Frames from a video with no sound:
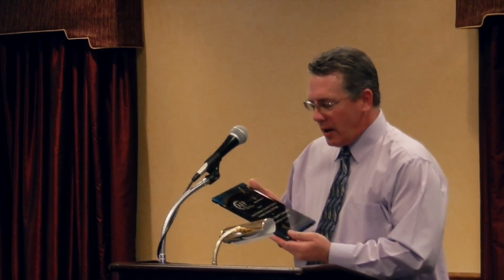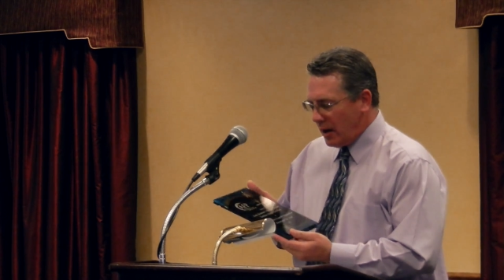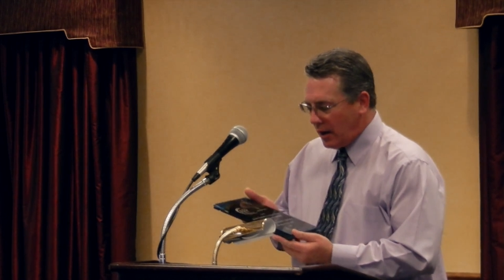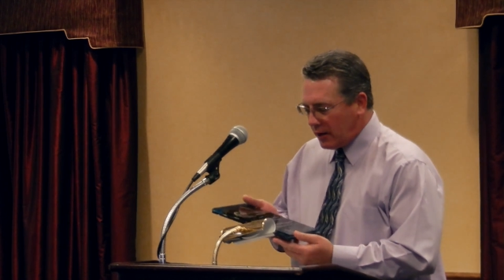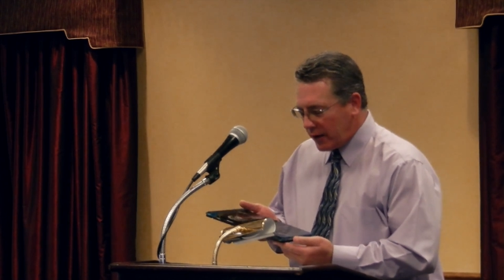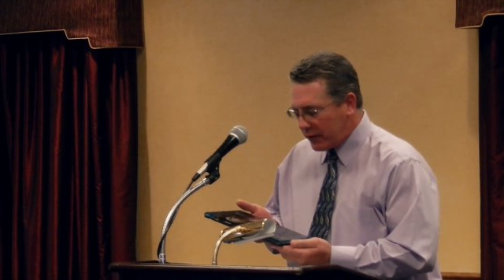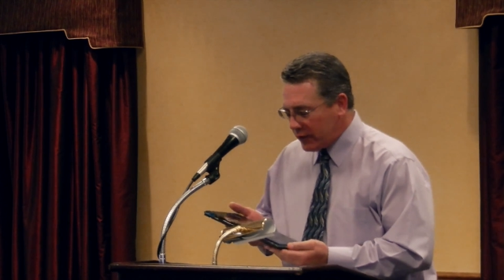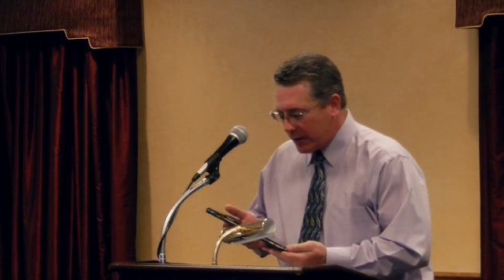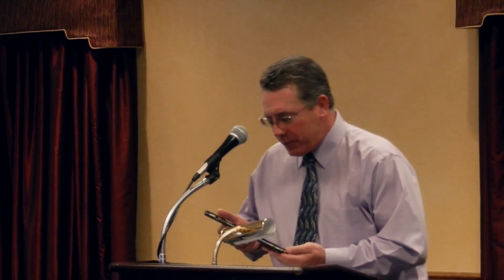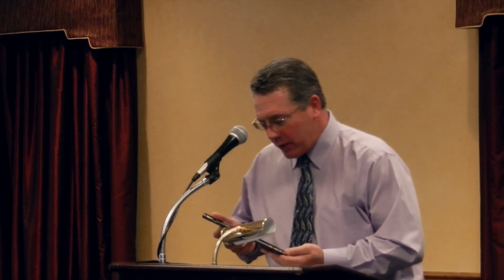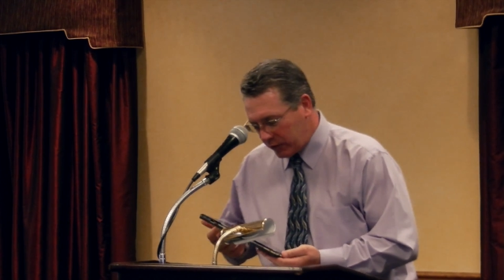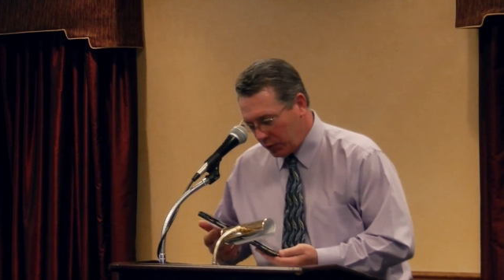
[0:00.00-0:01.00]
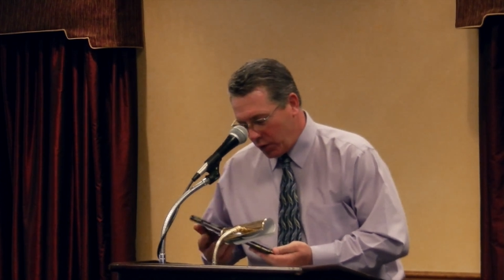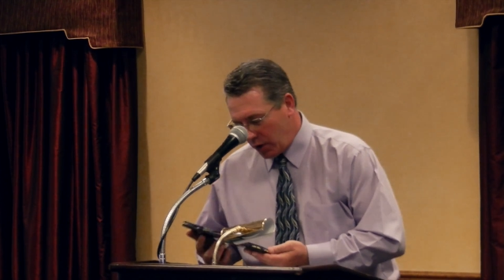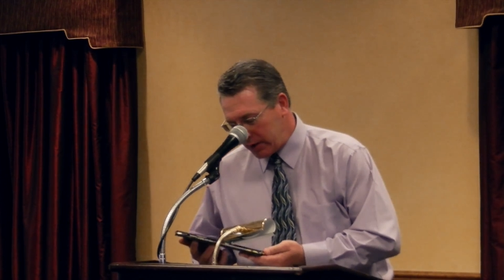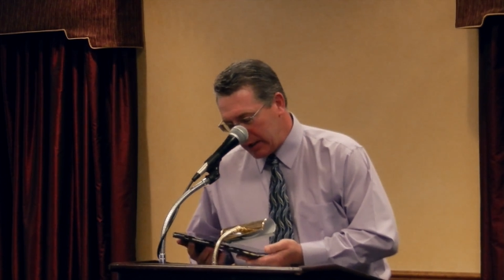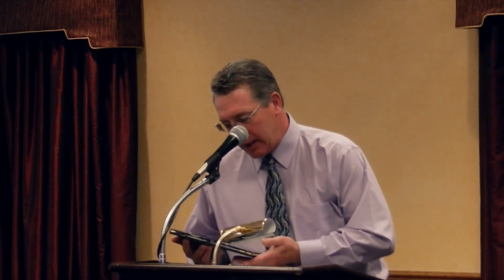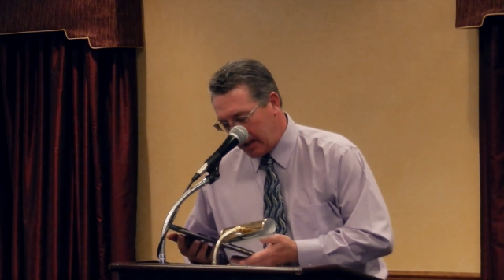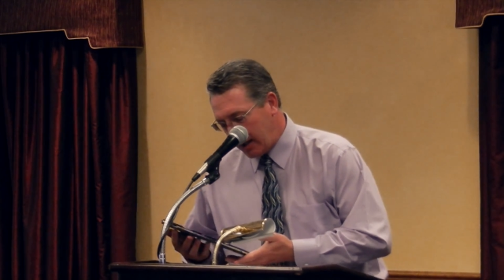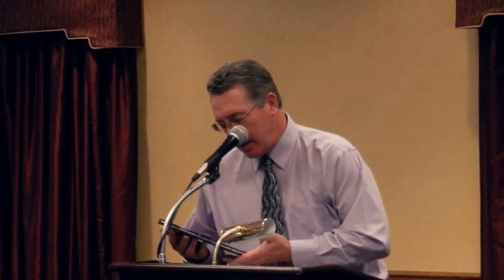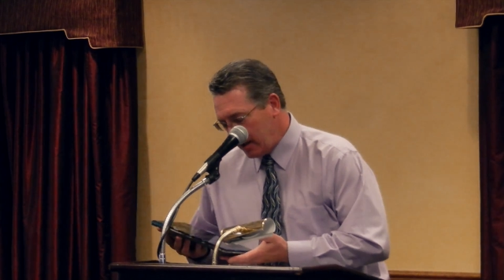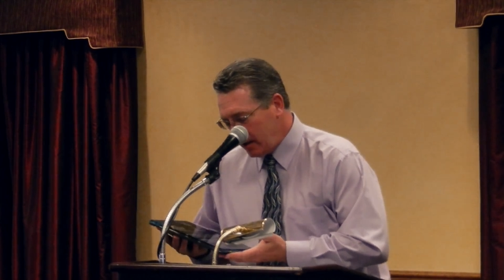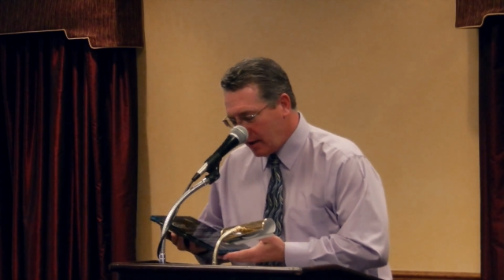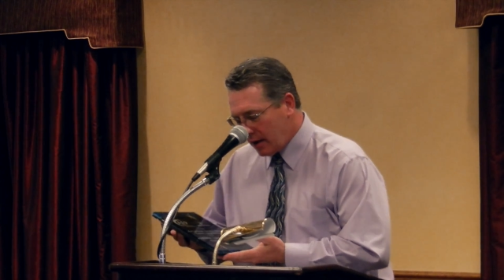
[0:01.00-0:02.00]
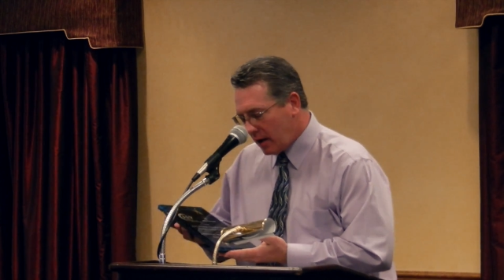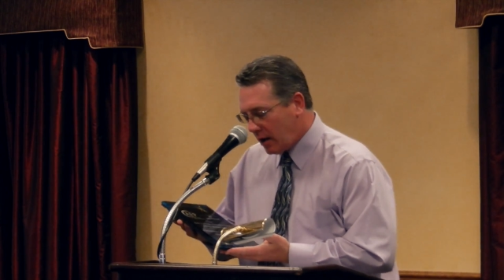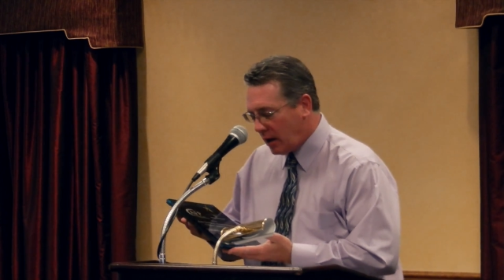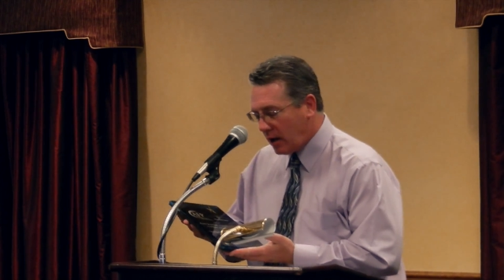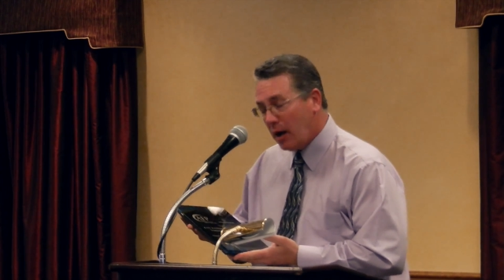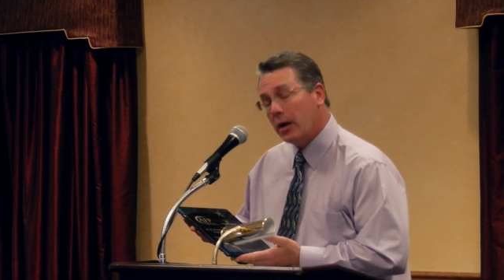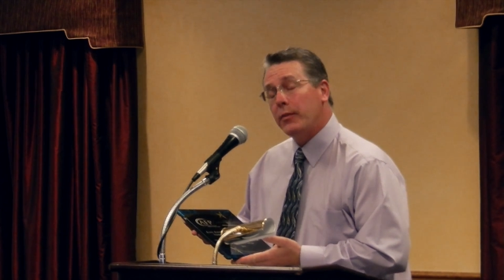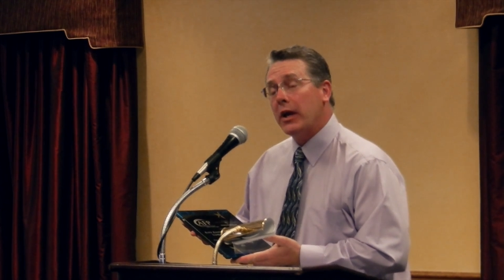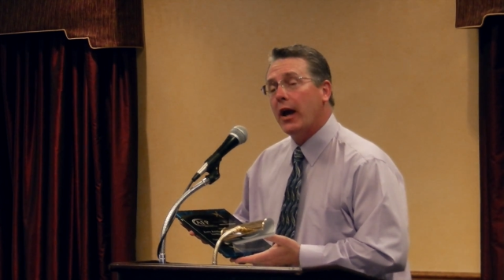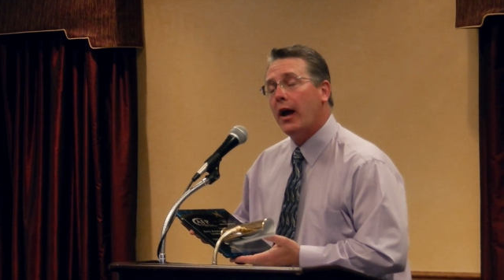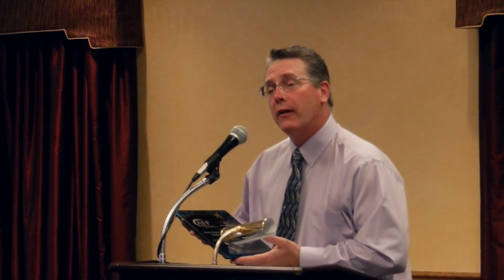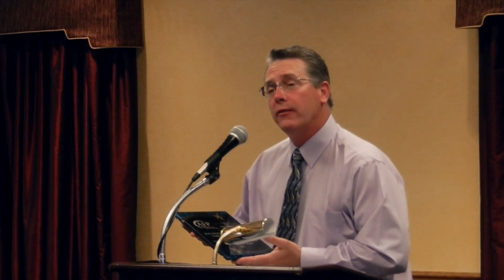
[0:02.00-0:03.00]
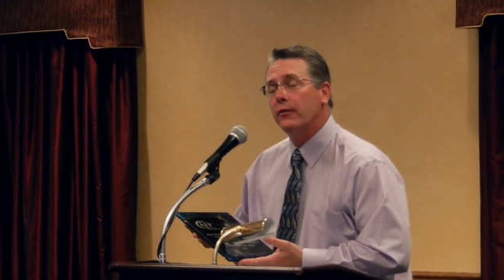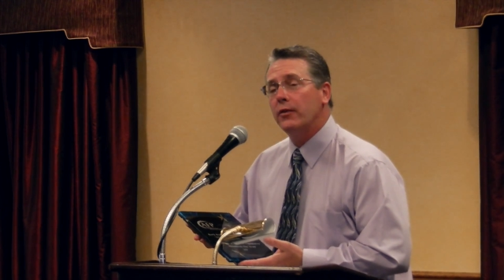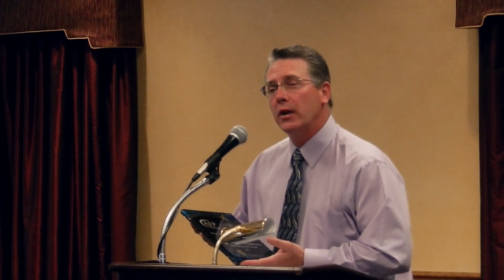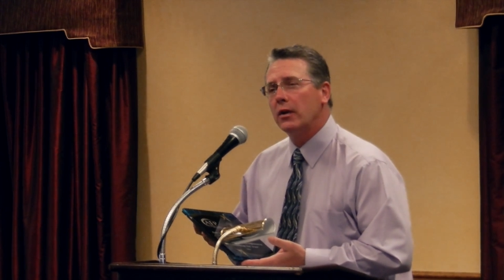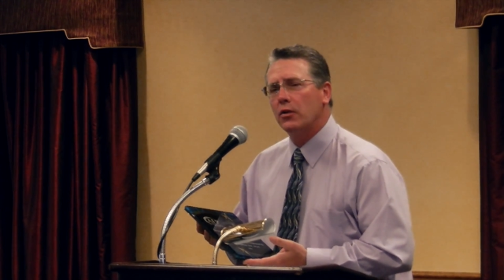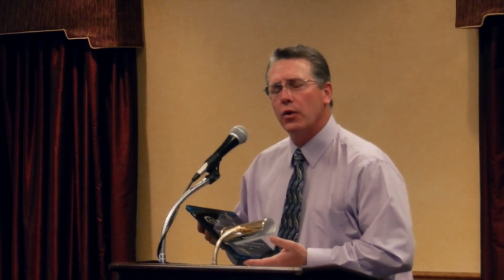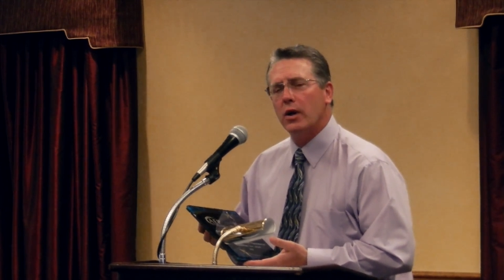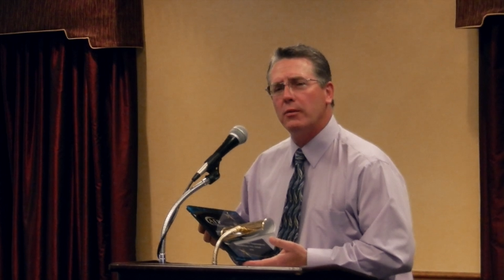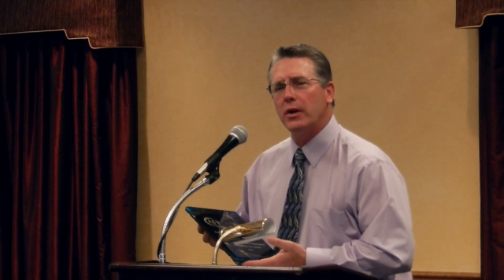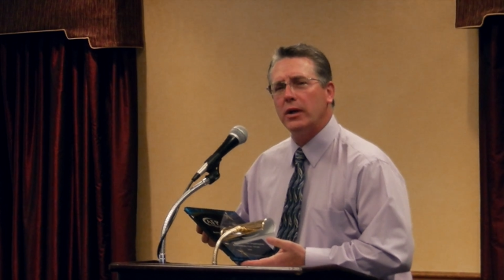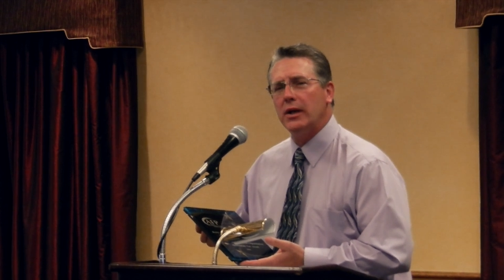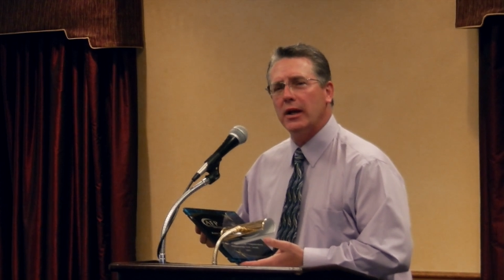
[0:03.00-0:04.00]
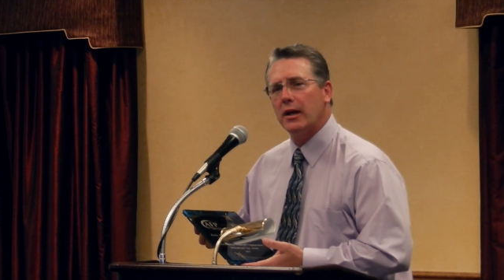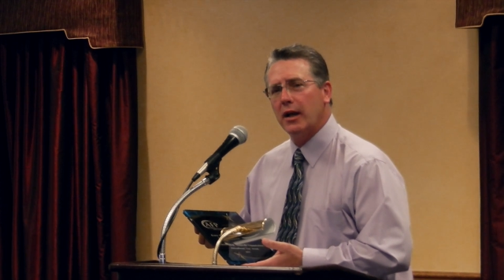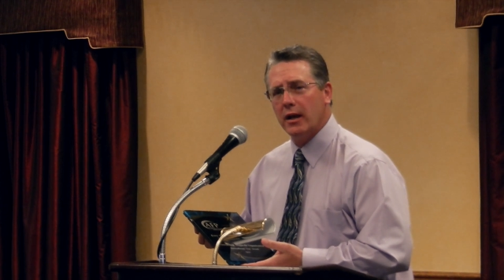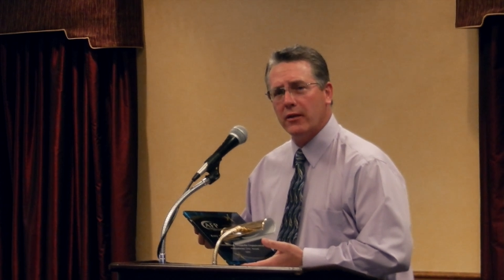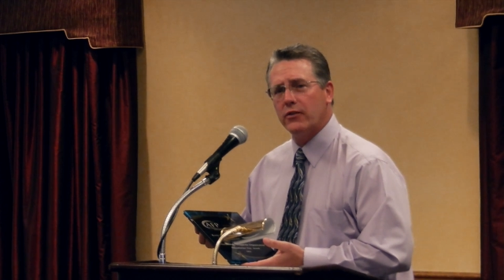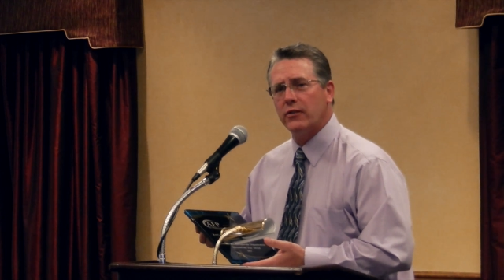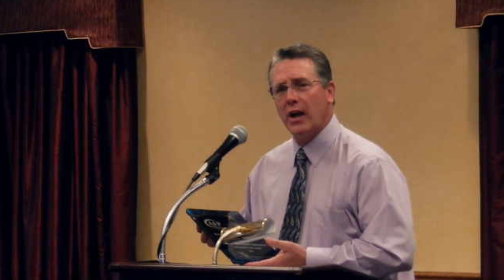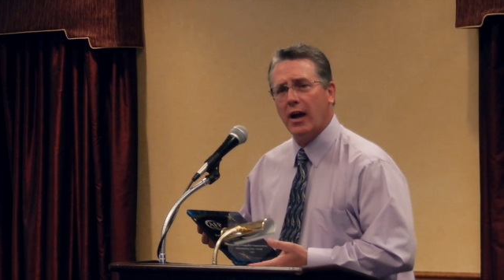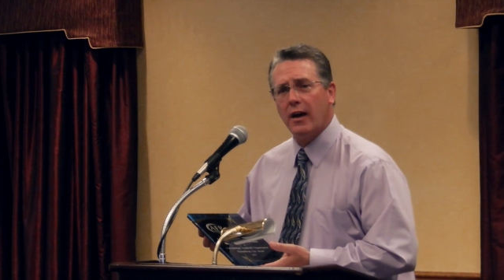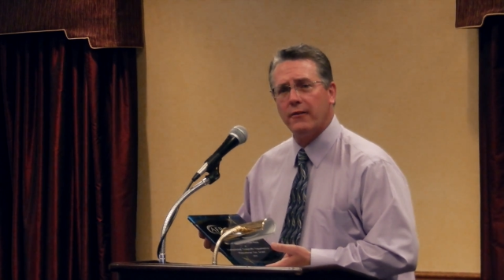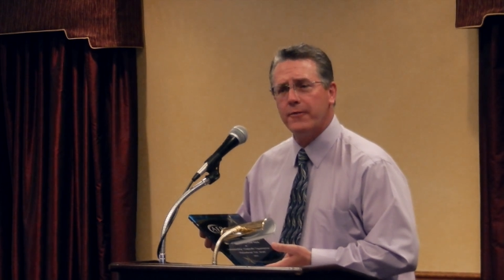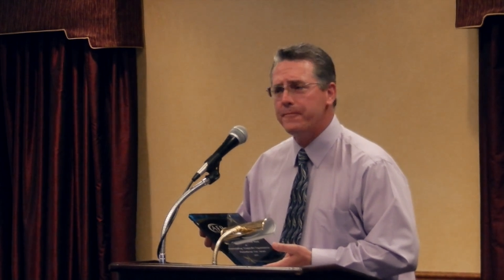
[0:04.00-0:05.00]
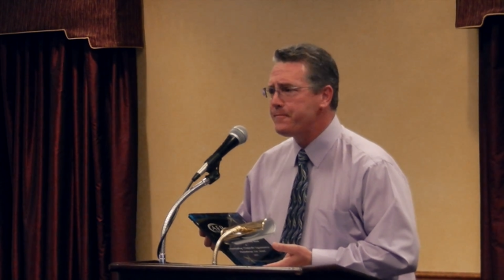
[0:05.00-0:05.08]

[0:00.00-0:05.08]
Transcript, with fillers: I'll accept this award today uh, on behalf of an incredibly dedicated staff,